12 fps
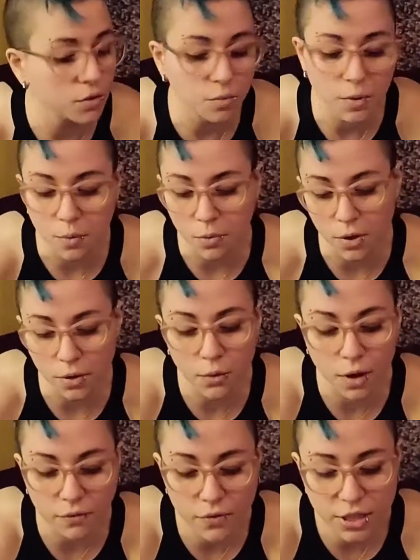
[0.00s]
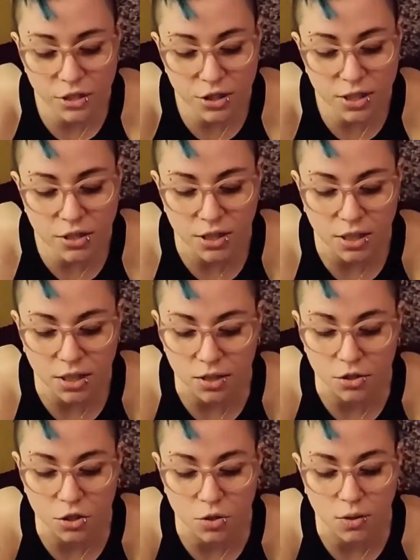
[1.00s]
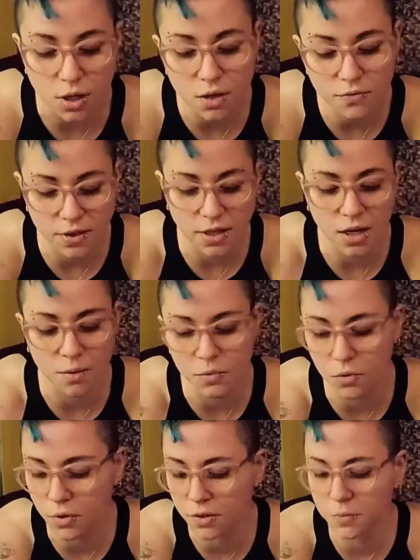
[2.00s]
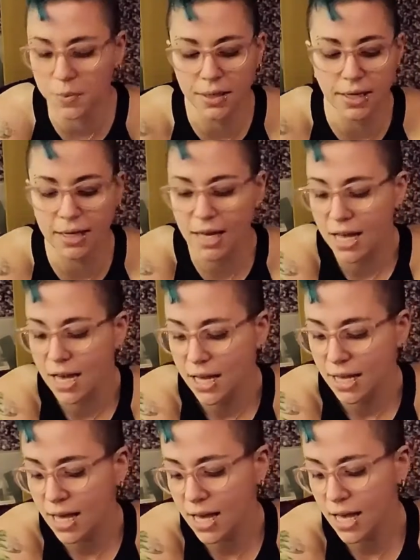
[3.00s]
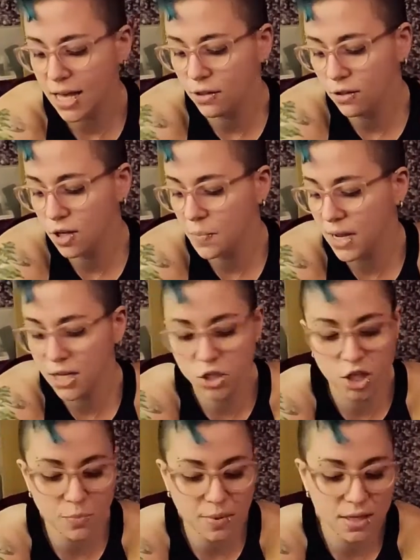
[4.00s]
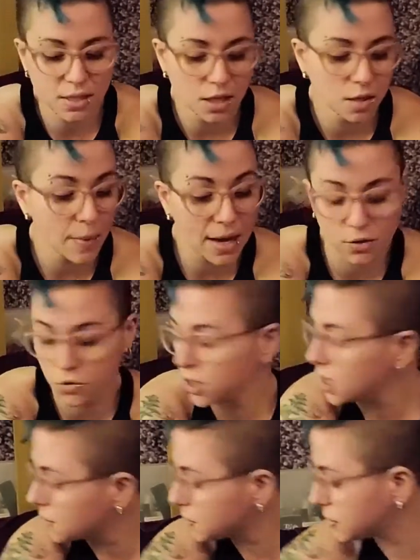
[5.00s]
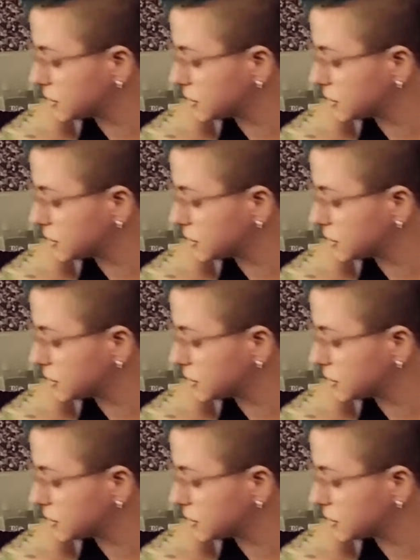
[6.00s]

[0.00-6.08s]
to be a point where I finish this and I show it off, and I'm going to be like, yay, look at my cheapy little backdrop.